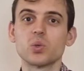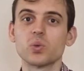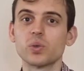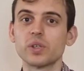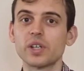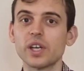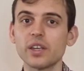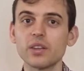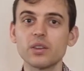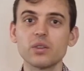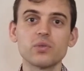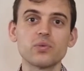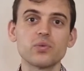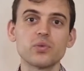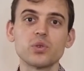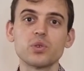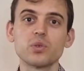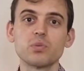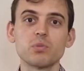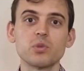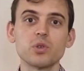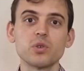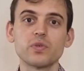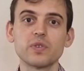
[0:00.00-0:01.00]
get the food
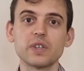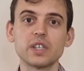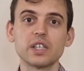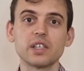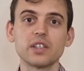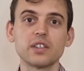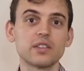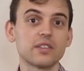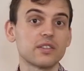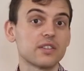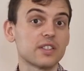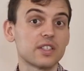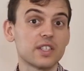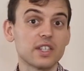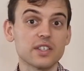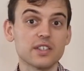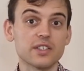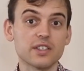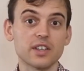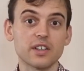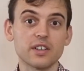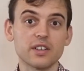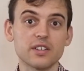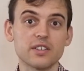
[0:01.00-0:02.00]
moving in the
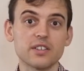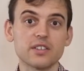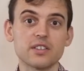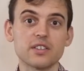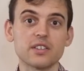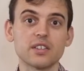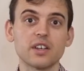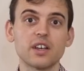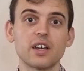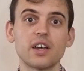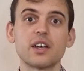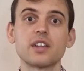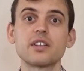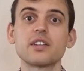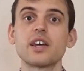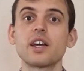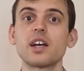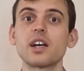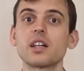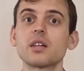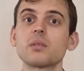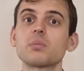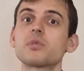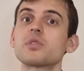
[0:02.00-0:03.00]
intestines and
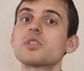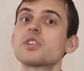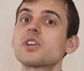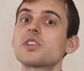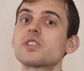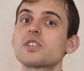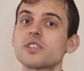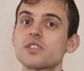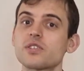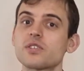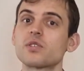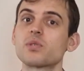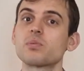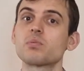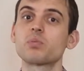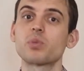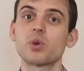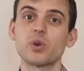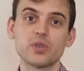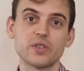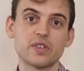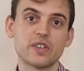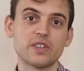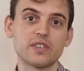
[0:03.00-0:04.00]
help the digestion
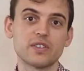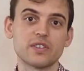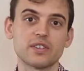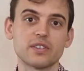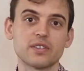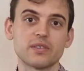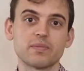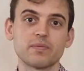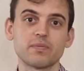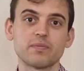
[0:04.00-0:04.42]
process.